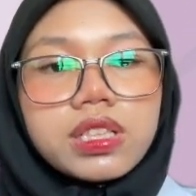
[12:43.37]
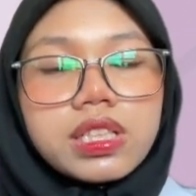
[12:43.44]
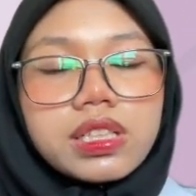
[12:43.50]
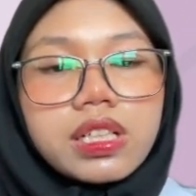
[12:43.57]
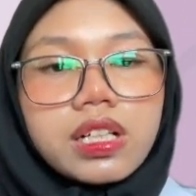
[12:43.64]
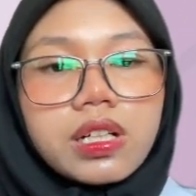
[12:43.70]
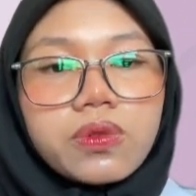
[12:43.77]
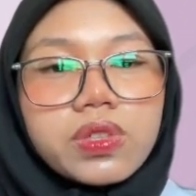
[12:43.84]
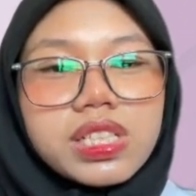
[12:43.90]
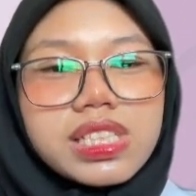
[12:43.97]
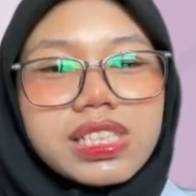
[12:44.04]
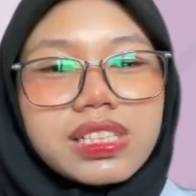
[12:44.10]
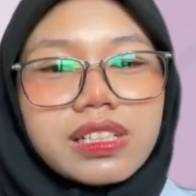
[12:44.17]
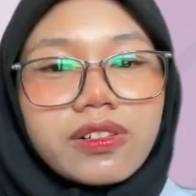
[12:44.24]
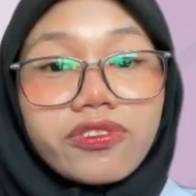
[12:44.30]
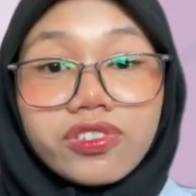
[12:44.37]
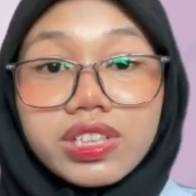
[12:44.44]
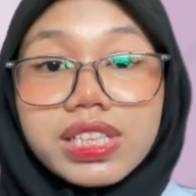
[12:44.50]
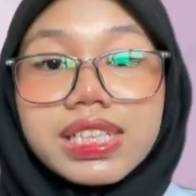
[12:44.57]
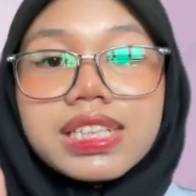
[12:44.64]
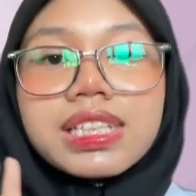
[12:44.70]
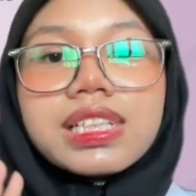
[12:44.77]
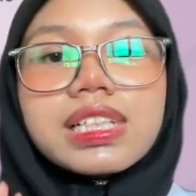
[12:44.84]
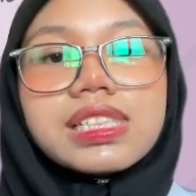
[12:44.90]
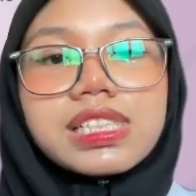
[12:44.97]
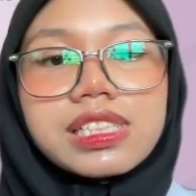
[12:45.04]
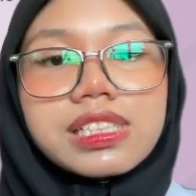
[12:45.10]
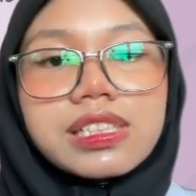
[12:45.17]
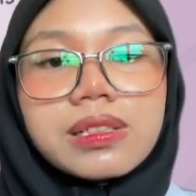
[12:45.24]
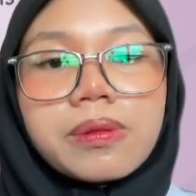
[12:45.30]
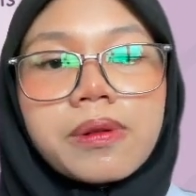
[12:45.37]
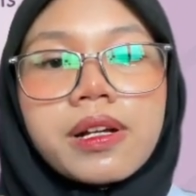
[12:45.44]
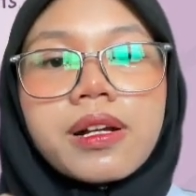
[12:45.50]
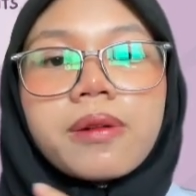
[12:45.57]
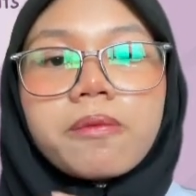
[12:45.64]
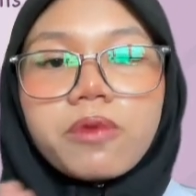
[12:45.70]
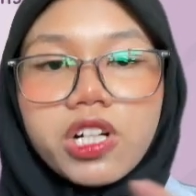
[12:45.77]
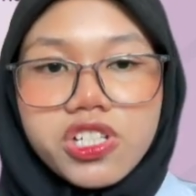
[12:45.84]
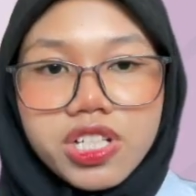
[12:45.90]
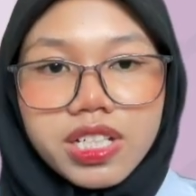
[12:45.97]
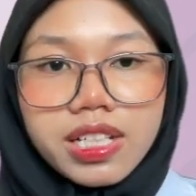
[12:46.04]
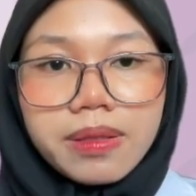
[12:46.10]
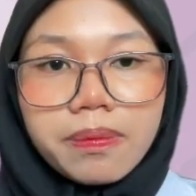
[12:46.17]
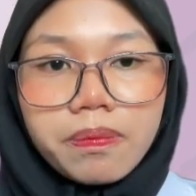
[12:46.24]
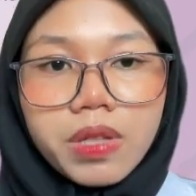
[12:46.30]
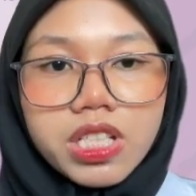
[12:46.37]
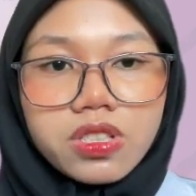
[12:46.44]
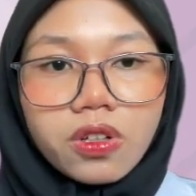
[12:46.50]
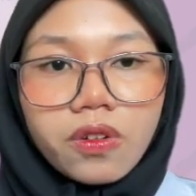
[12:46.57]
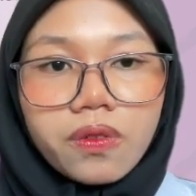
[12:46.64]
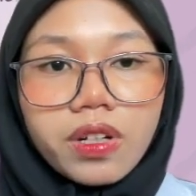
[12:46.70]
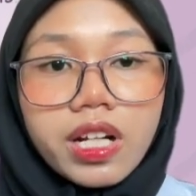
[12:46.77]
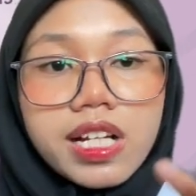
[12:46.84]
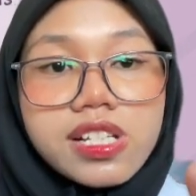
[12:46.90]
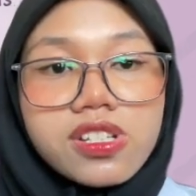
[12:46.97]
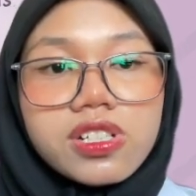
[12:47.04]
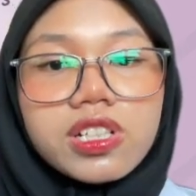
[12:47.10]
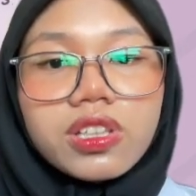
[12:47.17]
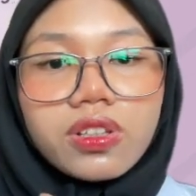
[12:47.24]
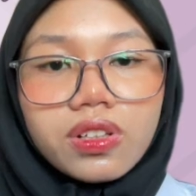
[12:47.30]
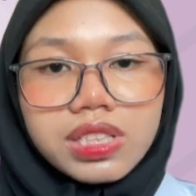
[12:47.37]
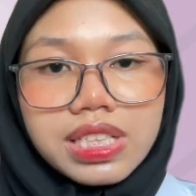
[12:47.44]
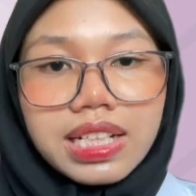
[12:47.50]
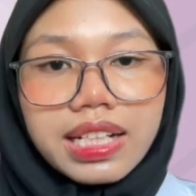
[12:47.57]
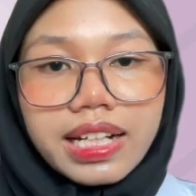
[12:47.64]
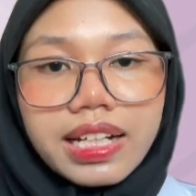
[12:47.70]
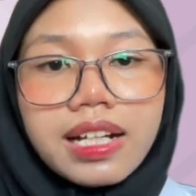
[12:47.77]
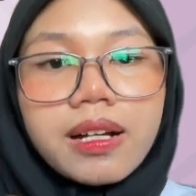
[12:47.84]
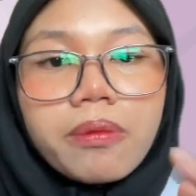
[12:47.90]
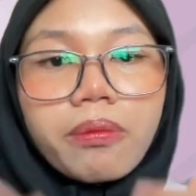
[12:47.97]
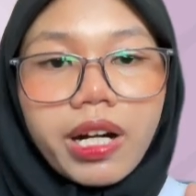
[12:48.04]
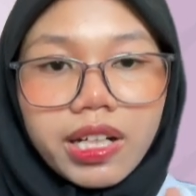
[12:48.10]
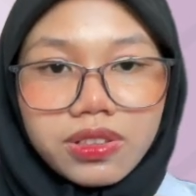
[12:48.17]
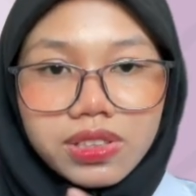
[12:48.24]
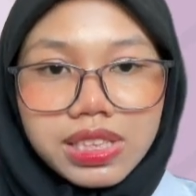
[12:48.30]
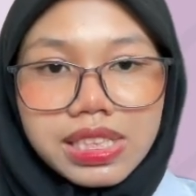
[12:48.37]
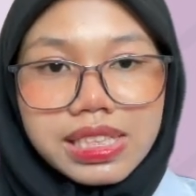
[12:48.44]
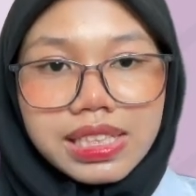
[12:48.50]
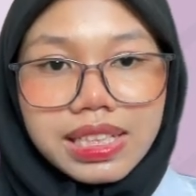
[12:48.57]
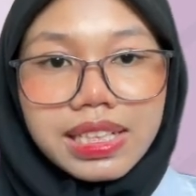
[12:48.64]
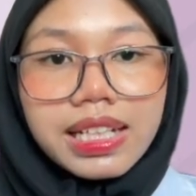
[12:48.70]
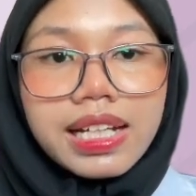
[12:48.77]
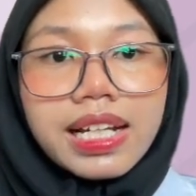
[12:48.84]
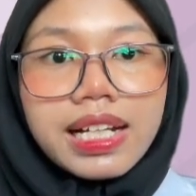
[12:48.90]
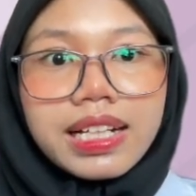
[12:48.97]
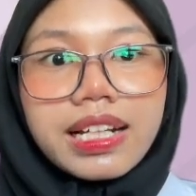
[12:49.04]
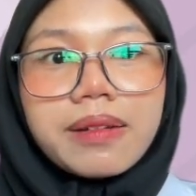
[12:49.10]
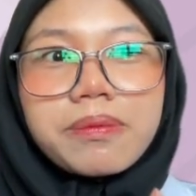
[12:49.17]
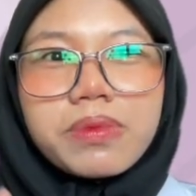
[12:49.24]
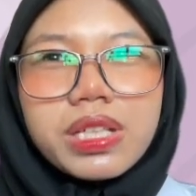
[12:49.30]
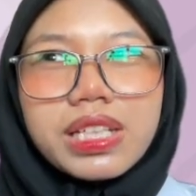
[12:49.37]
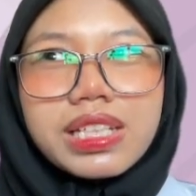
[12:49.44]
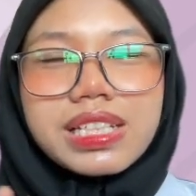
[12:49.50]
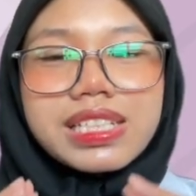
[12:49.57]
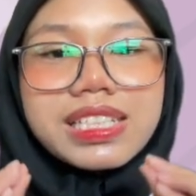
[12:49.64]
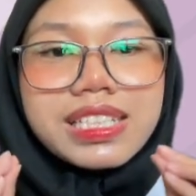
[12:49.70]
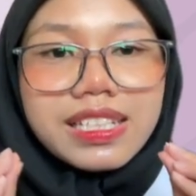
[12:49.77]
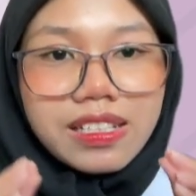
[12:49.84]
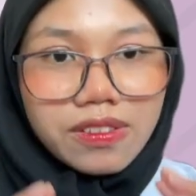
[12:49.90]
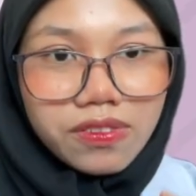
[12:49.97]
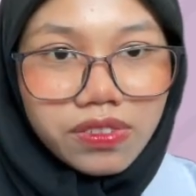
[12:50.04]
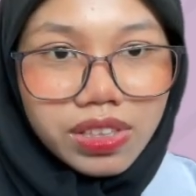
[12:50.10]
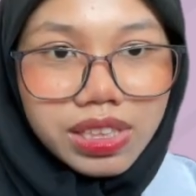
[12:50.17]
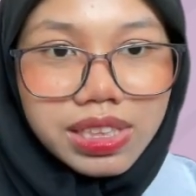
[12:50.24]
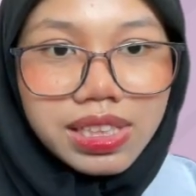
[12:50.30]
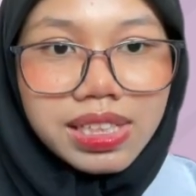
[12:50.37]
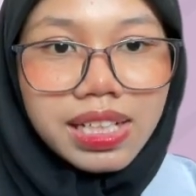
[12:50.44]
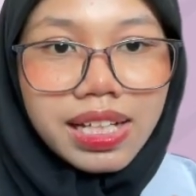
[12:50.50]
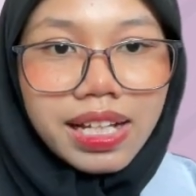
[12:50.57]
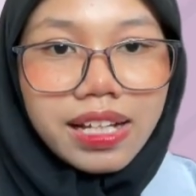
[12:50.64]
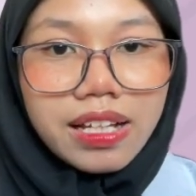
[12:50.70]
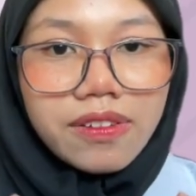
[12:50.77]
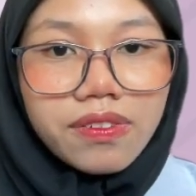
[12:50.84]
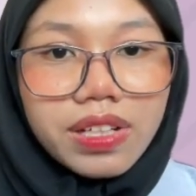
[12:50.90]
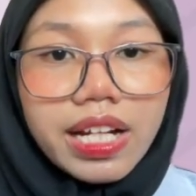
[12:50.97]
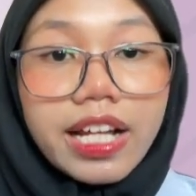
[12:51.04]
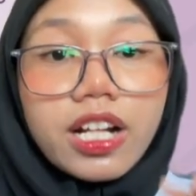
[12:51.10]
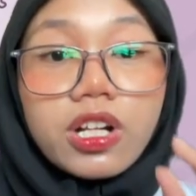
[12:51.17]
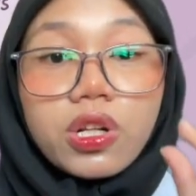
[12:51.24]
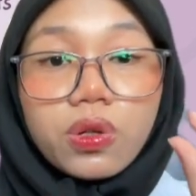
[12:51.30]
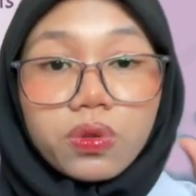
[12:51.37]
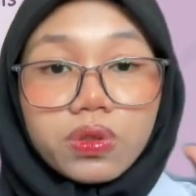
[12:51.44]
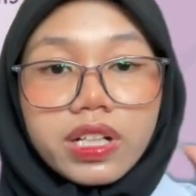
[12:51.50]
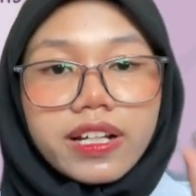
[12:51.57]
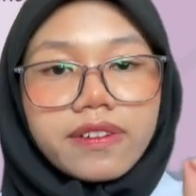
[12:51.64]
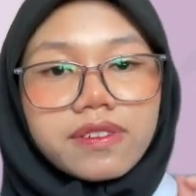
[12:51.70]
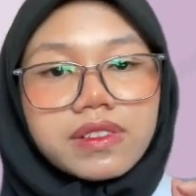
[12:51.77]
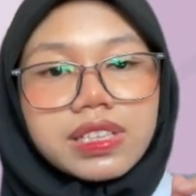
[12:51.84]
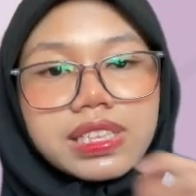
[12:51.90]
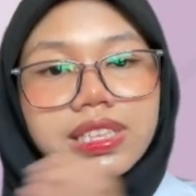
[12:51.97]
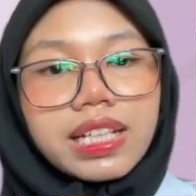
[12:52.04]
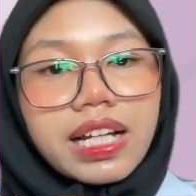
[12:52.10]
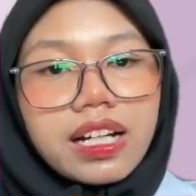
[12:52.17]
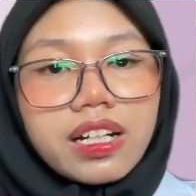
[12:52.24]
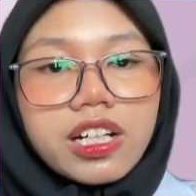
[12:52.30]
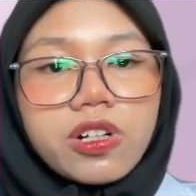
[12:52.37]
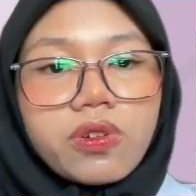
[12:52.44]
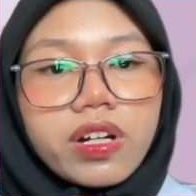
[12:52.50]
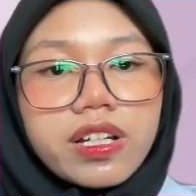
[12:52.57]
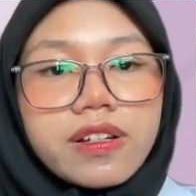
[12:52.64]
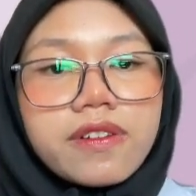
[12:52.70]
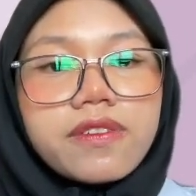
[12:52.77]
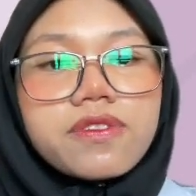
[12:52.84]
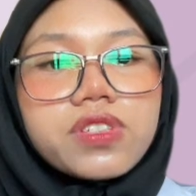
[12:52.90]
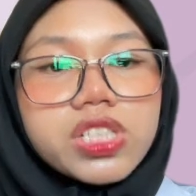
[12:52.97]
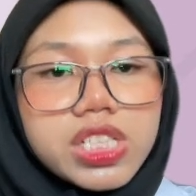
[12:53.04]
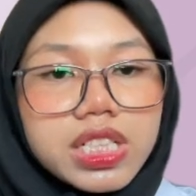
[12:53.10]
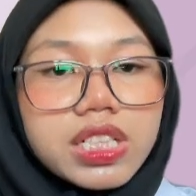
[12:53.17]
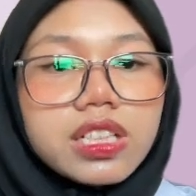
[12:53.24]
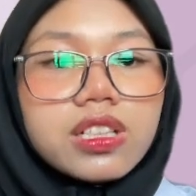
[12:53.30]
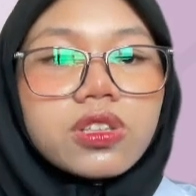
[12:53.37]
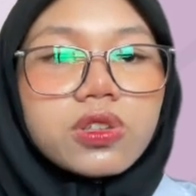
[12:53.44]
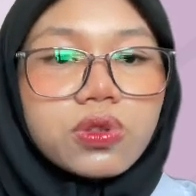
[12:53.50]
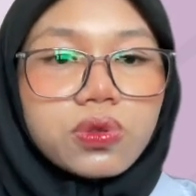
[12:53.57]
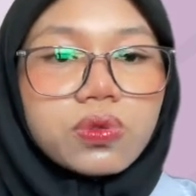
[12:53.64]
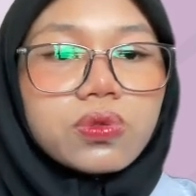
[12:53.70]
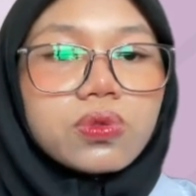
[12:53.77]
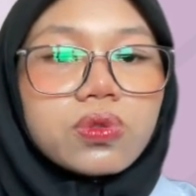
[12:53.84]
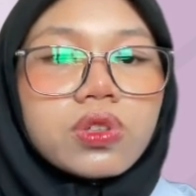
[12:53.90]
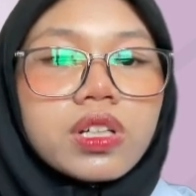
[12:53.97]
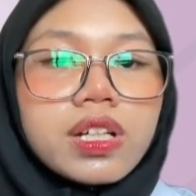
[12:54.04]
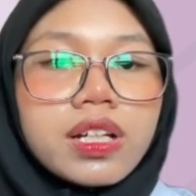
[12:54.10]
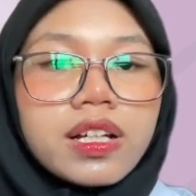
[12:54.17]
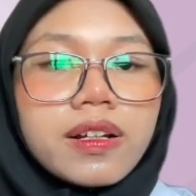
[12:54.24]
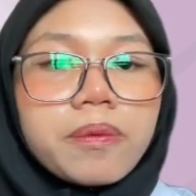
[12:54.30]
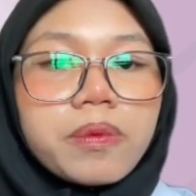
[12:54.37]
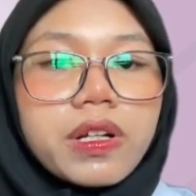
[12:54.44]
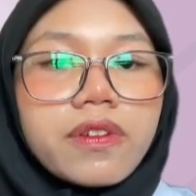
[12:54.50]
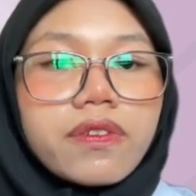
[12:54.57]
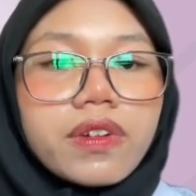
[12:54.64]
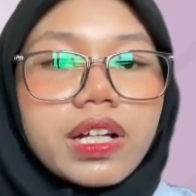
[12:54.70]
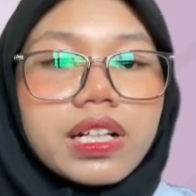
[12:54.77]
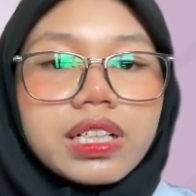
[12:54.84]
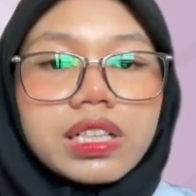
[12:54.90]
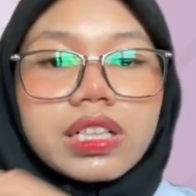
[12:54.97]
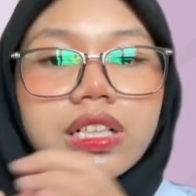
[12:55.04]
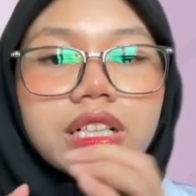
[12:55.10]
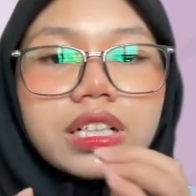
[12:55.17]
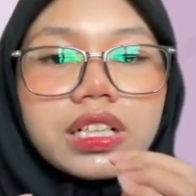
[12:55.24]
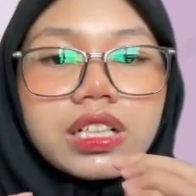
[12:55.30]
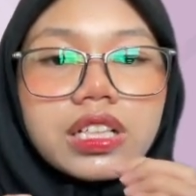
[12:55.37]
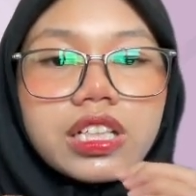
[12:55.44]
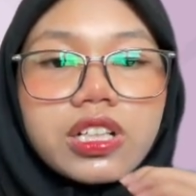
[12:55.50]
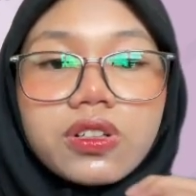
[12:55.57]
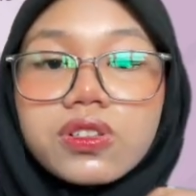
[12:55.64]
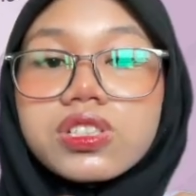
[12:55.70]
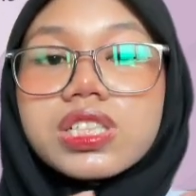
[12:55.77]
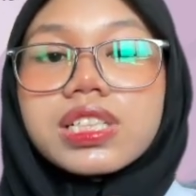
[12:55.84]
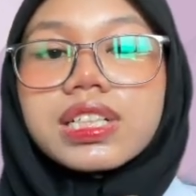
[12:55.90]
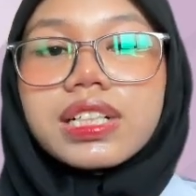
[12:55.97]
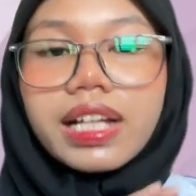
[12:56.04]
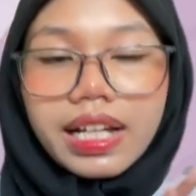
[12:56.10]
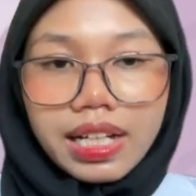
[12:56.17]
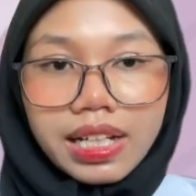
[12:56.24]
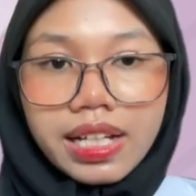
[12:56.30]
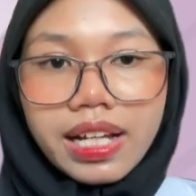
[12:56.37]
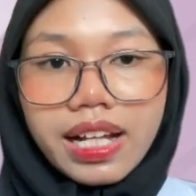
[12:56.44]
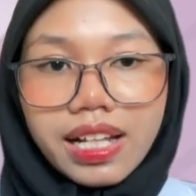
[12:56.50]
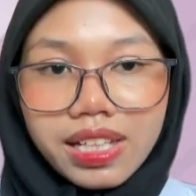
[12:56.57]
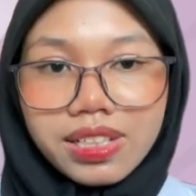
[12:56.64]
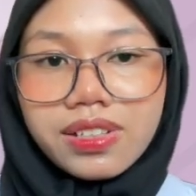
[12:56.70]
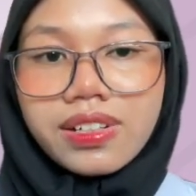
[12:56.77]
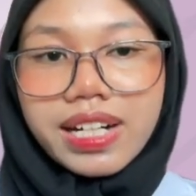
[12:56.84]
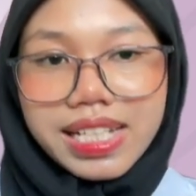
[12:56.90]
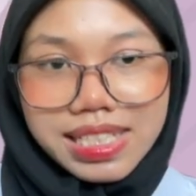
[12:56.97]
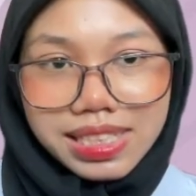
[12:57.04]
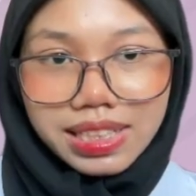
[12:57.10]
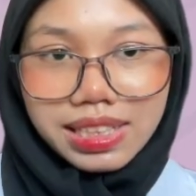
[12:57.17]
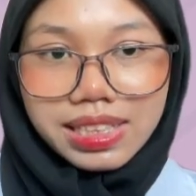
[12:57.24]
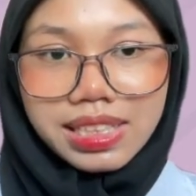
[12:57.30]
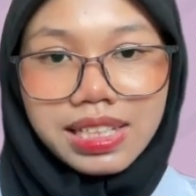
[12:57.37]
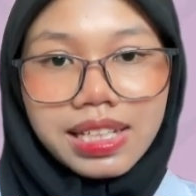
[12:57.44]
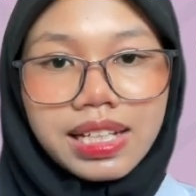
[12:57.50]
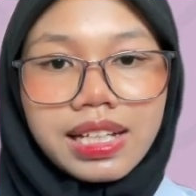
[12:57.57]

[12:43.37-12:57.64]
which is the first is the biological impacts of natural toxin like microcystin can be severe even at low levels and require vigilance to prevent the ecological and health crisis.